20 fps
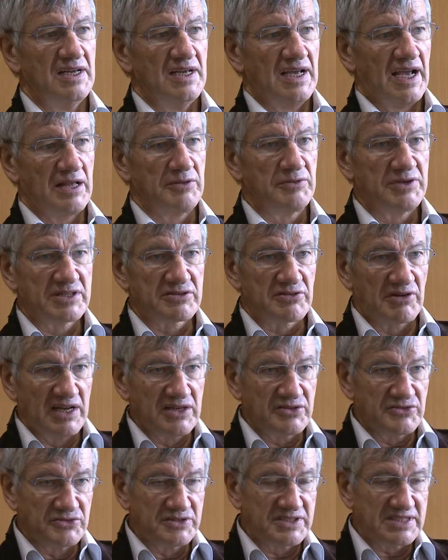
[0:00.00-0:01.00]
And we try
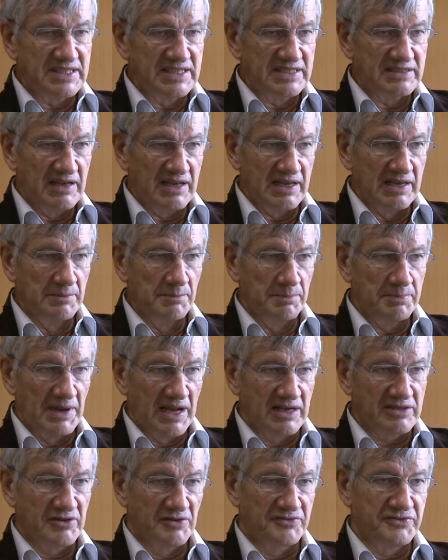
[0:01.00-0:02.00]
to see the
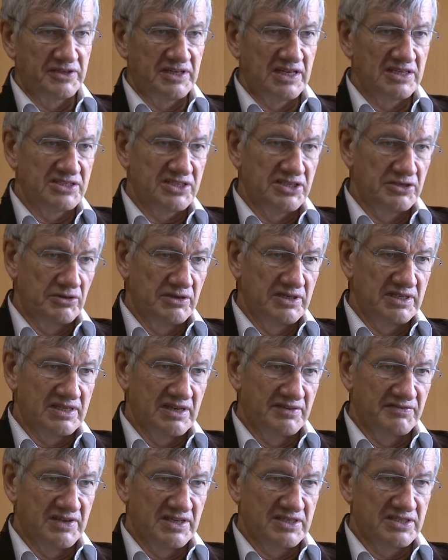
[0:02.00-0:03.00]
impact of an NGO
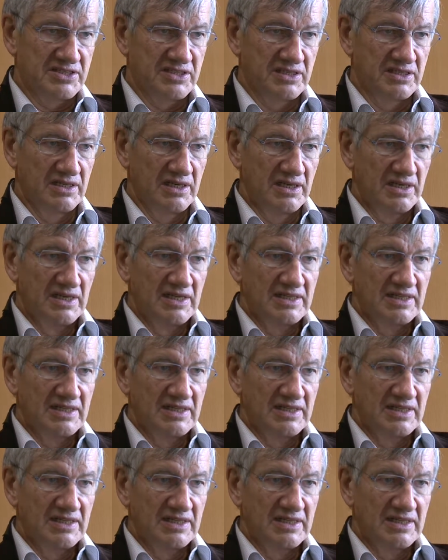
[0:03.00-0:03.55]
intervention